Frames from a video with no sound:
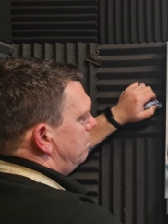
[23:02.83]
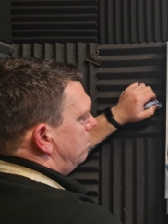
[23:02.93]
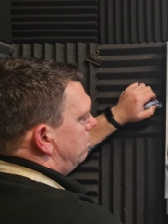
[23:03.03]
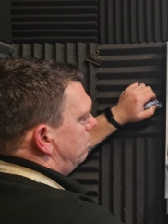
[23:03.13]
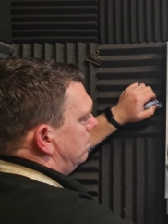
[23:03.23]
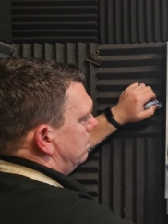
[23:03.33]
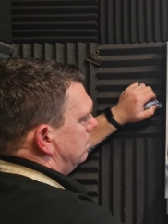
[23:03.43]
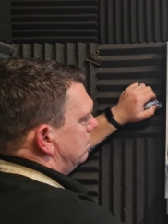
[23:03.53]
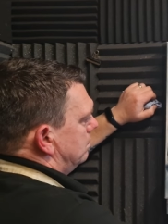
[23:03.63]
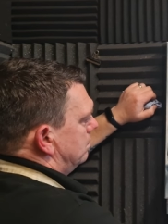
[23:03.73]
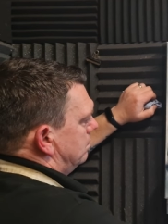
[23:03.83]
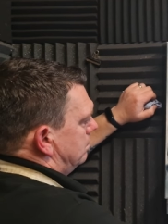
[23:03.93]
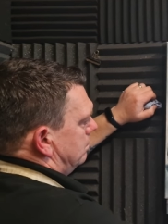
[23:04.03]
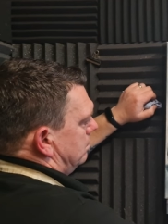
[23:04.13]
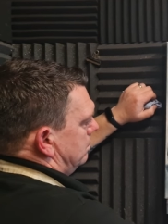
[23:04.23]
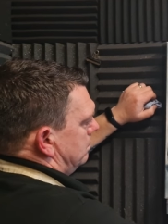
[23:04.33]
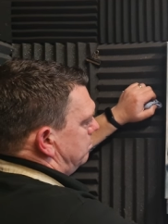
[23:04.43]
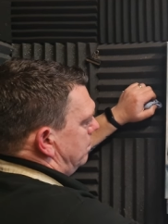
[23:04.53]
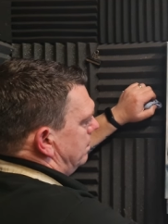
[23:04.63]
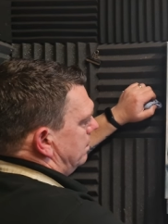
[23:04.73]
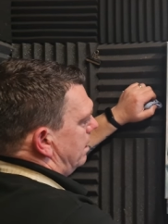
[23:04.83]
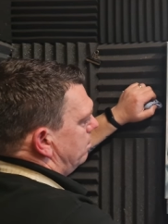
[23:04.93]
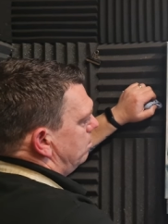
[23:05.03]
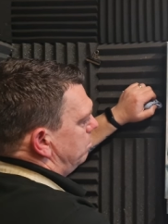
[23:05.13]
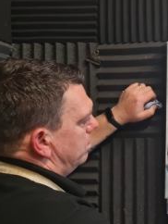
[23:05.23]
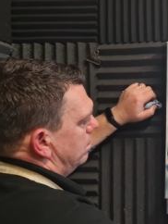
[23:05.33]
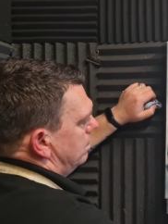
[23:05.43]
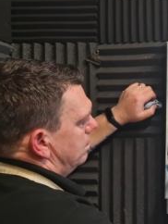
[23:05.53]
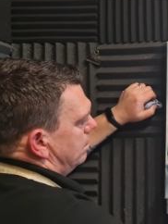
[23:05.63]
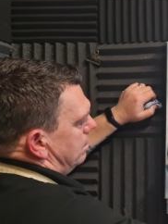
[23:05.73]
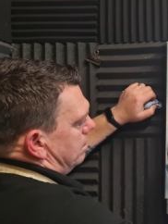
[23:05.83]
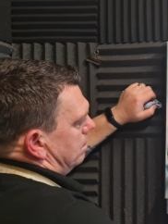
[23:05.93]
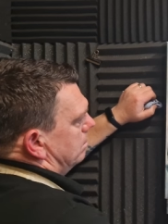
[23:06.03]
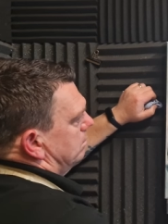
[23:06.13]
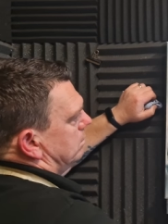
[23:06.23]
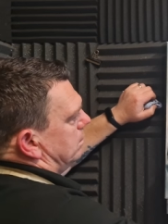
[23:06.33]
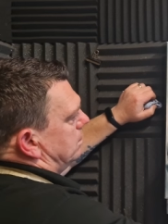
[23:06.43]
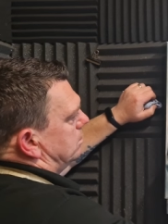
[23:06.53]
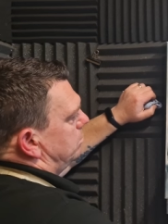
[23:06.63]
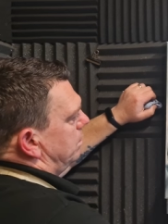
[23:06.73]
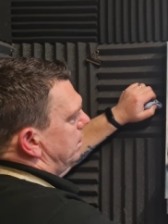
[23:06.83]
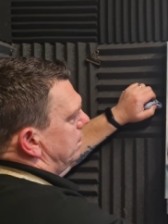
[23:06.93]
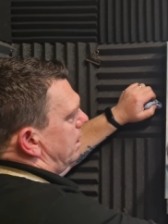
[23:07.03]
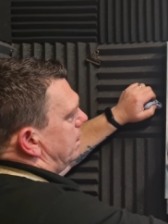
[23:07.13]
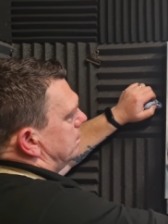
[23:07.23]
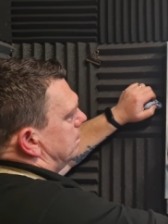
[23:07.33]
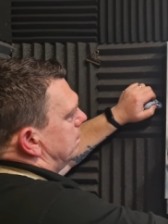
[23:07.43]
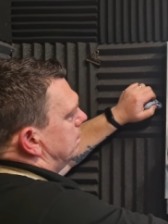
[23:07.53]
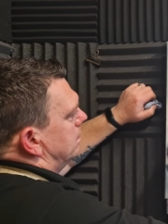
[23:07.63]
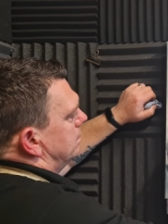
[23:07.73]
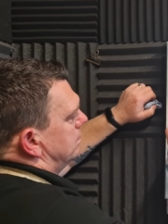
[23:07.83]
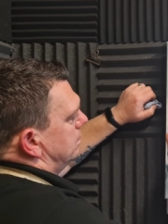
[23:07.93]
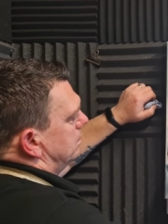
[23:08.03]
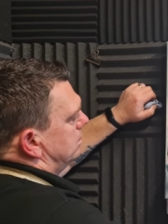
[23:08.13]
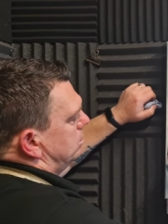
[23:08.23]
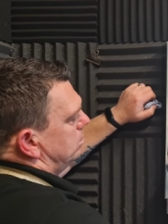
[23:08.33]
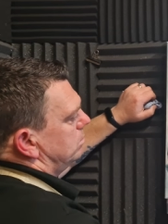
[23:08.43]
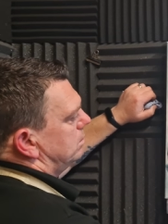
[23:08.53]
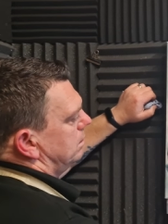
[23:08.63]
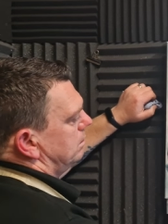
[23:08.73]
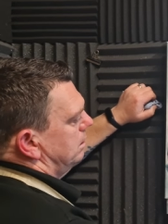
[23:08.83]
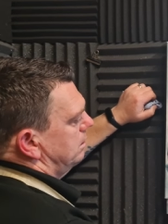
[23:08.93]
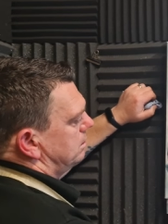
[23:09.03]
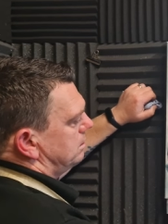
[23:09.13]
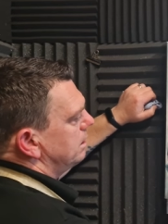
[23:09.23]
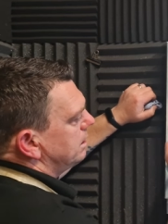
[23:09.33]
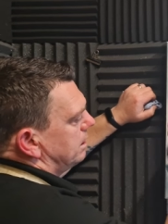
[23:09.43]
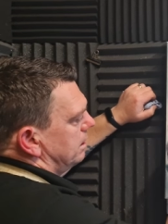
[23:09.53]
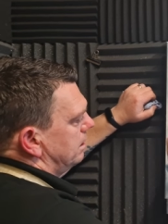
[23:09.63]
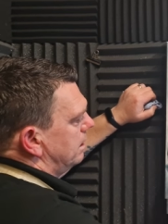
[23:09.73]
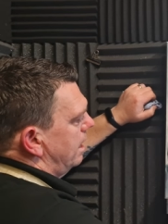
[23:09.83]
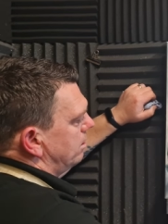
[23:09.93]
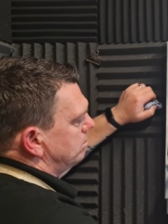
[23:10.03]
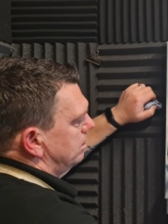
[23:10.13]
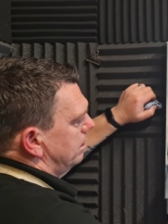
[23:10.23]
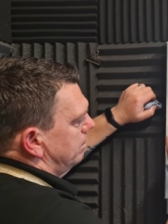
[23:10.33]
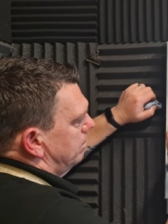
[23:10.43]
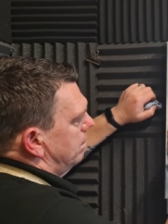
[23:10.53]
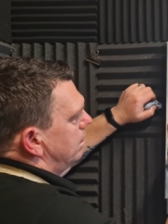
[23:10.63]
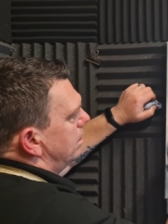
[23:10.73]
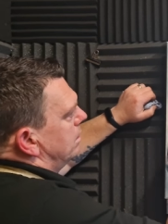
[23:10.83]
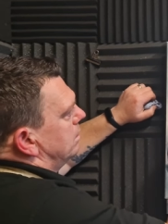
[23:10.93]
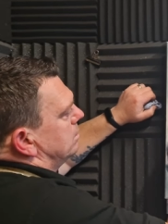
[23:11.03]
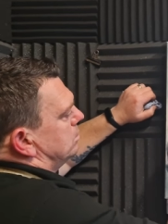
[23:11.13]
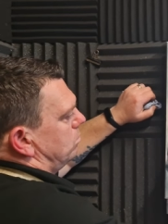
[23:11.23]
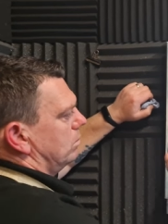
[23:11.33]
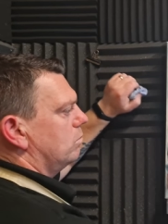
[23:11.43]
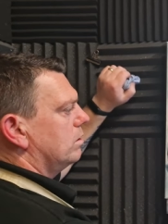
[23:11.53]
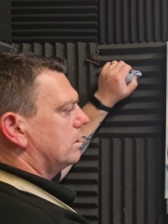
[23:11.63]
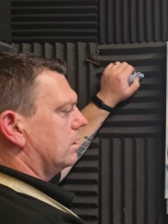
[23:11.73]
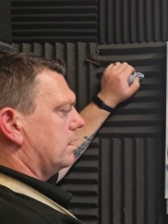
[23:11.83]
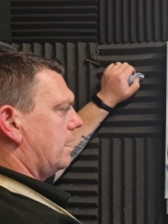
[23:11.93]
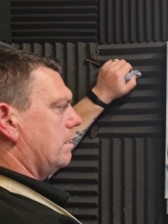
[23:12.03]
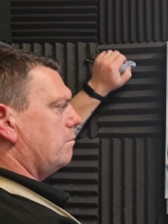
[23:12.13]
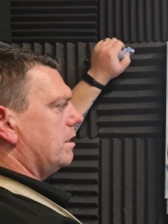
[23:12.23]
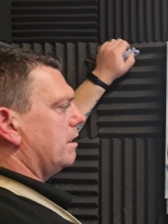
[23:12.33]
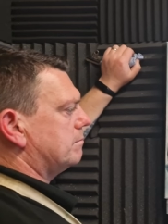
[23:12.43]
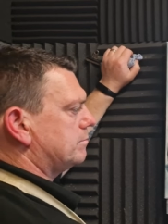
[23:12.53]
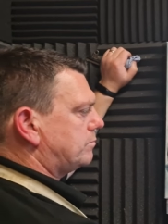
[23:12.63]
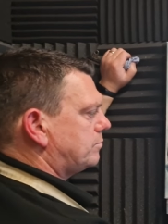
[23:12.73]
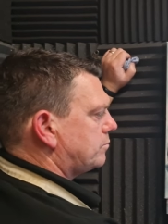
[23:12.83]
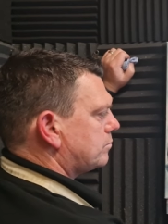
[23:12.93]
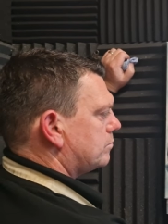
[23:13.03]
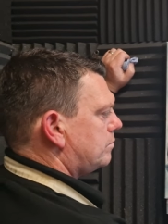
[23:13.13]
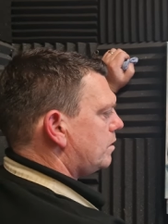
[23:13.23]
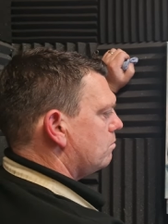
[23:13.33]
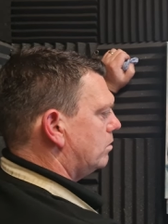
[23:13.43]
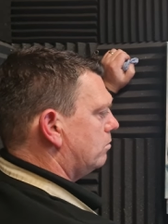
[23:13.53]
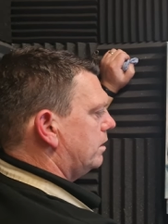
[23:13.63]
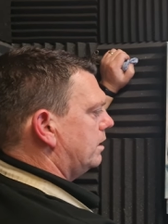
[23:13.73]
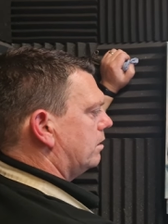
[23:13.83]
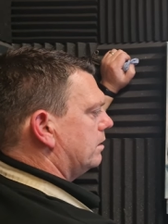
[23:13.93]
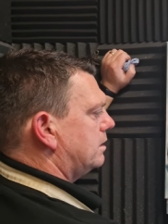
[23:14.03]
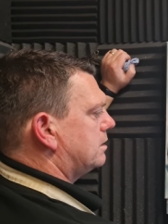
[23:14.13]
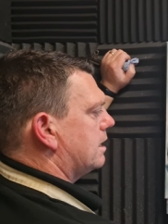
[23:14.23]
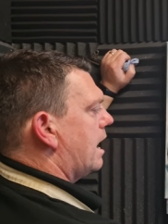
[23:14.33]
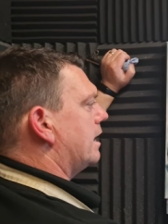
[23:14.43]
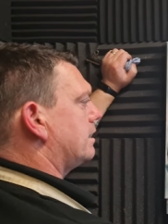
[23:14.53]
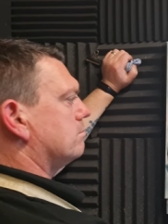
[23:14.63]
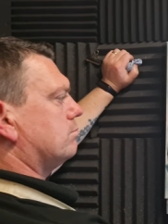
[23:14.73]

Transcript: Let's blend that up, get something in there. I think something needs sneaking in there, doesn't it? So we'll work on that in a minute. What do we need on this side?